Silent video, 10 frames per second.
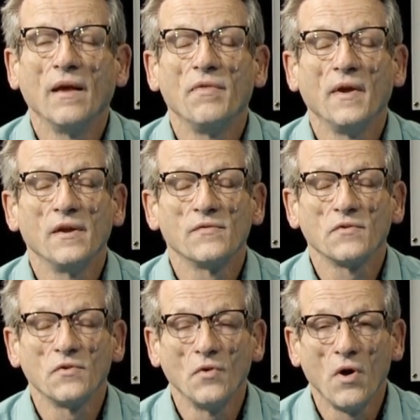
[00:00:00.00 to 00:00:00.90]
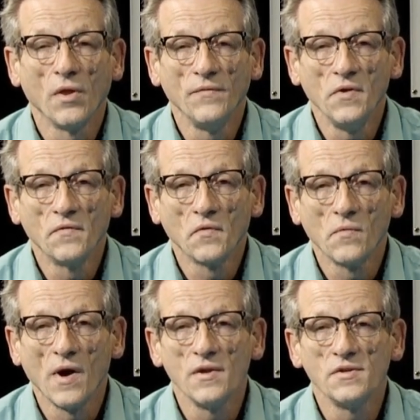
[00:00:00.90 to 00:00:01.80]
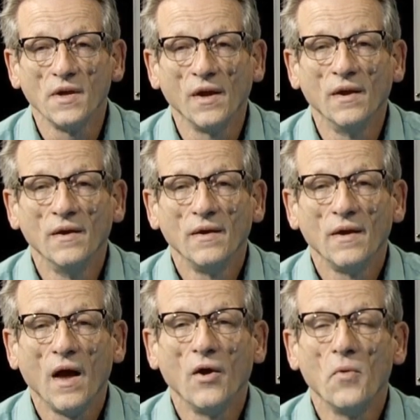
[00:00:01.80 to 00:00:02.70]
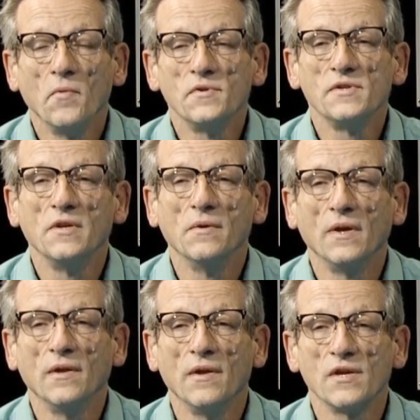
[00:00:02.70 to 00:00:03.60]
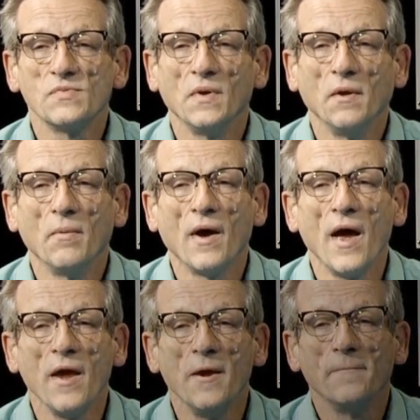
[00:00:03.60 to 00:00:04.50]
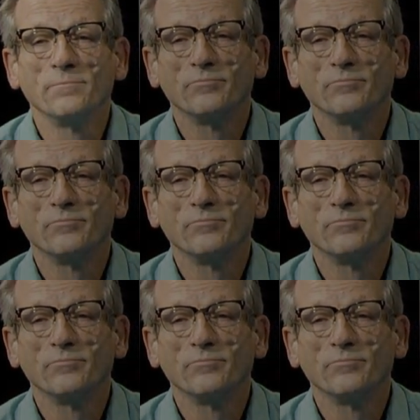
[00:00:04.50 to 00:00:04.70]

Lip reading: And thanks to all of you for watching. I hope we'll see you again next week. Bye.